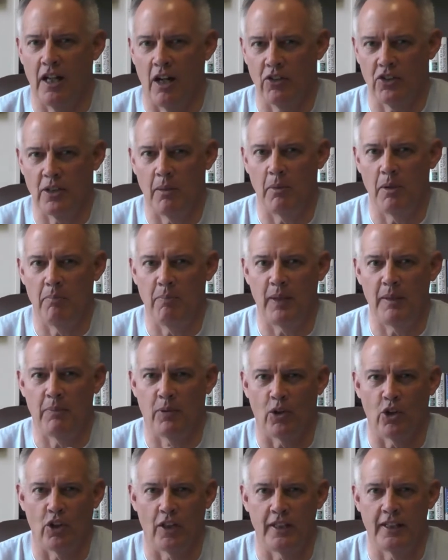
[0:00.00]
now some of you
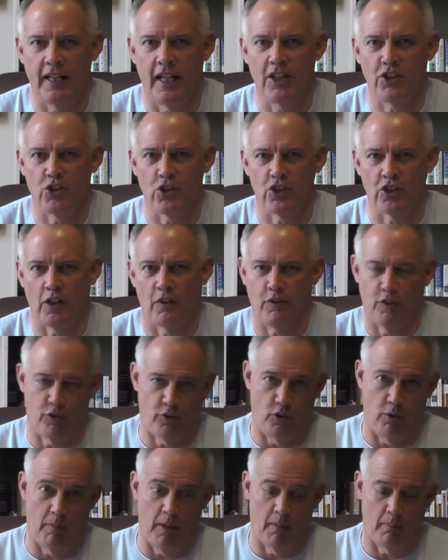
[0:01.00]
people are going to date yourself
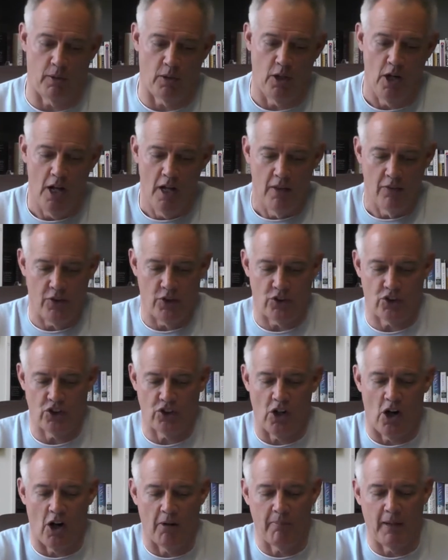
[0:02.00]
if you remember this
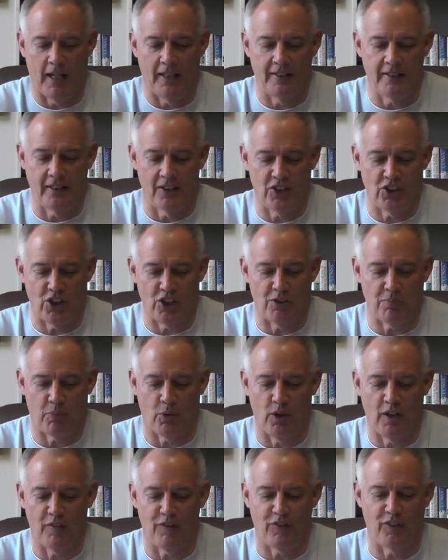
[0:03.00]
song by Dusty
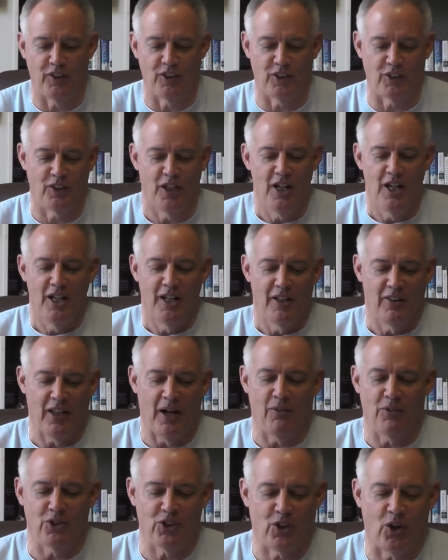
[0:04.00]
Springfield
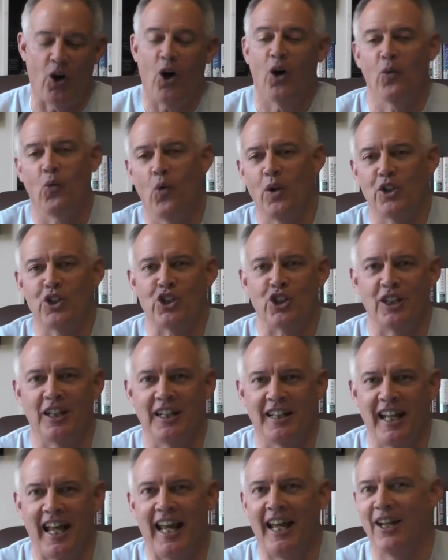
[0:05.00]
that was called
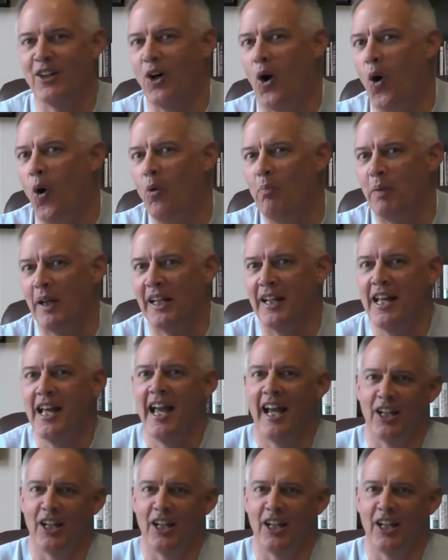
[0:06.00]
Wishing and Hoping.